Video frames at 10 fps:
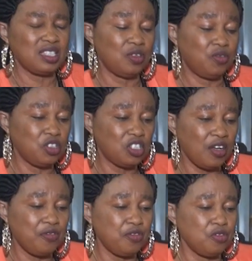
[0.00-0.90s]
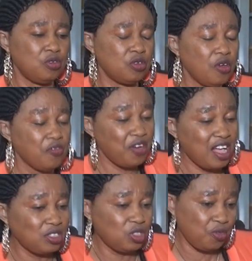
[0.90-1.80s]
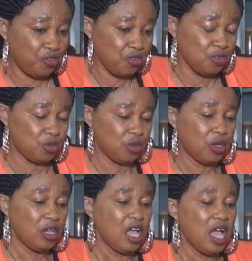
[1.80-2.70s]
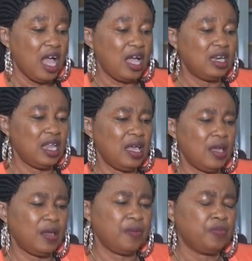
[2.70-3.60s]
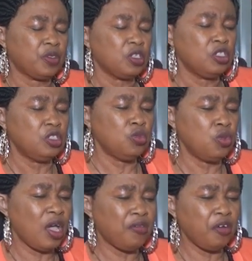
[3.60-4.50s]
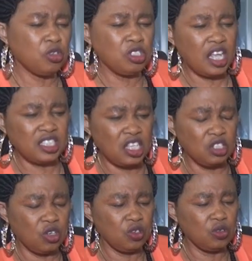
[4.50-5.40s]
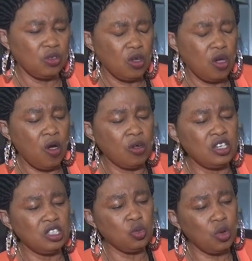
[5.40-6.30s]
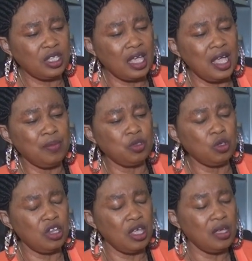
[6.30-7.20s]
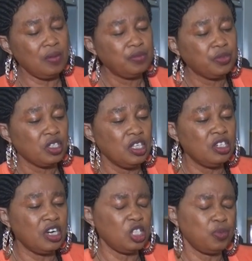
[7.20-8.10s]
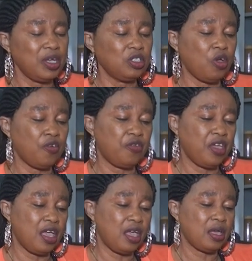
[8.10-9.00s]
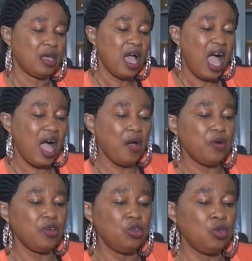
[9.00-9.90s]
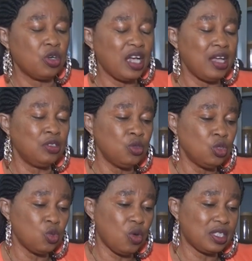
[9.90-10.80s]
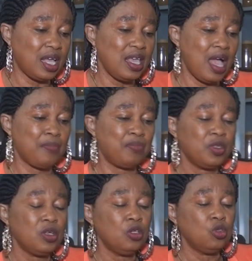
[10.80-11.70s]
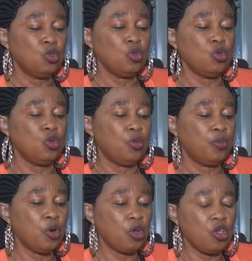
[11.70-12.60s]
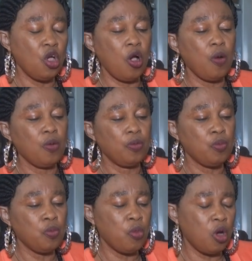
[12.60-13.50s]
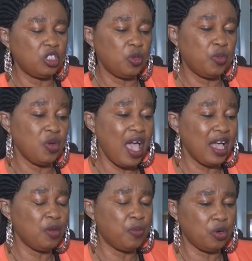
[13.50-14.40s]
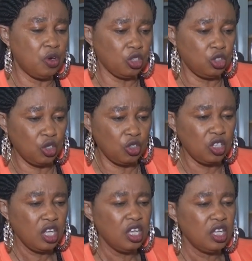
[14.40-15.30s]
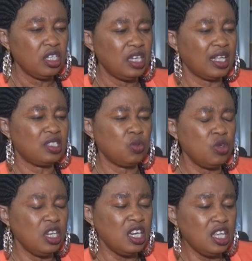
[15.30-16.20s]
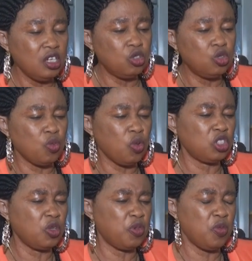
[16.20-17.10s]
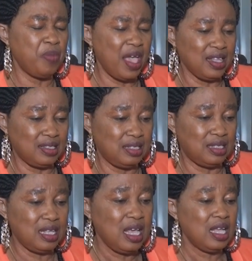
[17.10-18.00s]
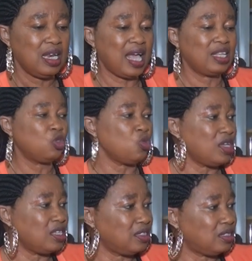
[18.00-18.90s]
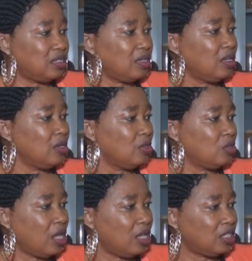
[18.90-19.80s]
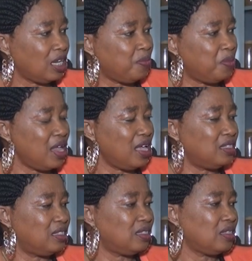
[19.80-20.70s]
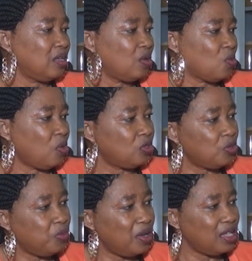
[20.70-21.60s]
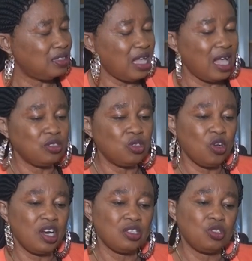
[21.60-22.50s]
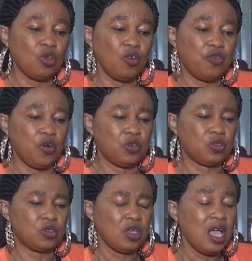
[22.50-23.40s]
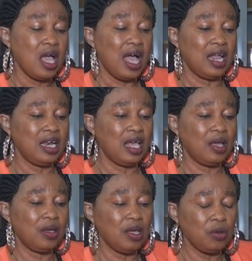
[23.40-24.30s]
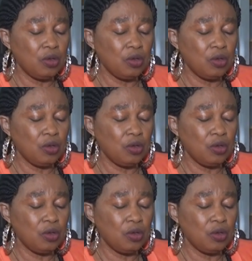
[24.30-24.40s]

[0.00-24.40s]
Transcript: artificial food, fast food. And uh, we are focusing attention on this water yam today in respect of uh, how you can use water yam to procure multiple egg production that will lead to multiple birds like twins, uh, triplets, quadruplets, and so on and so forth. And uh,